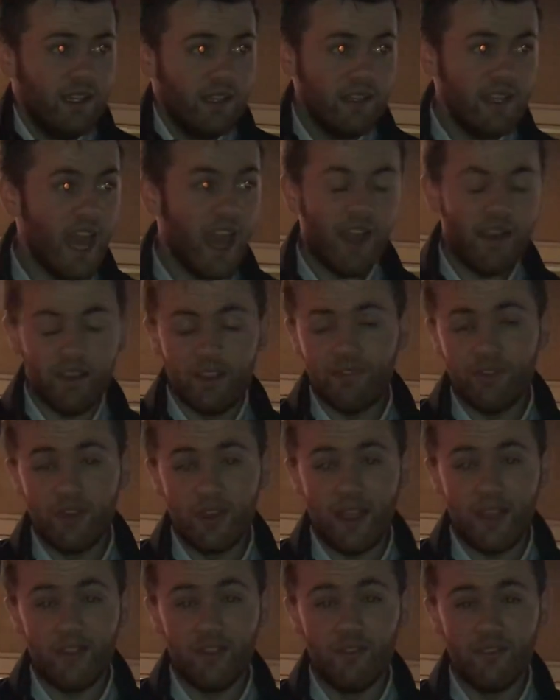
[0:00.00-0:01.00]
Yeah, and I
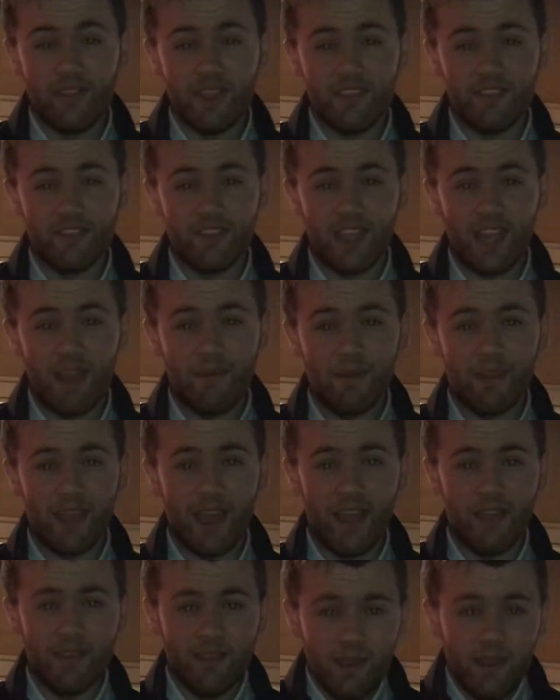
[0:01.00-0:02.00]
thought he had another decent game
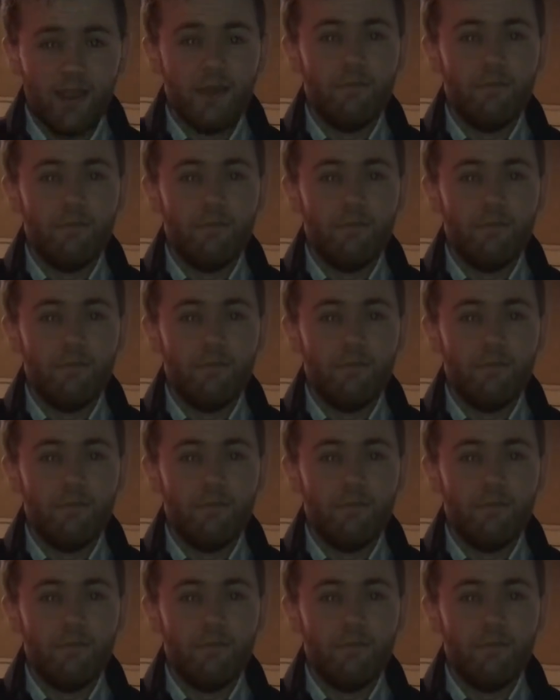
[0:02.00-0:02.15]
again.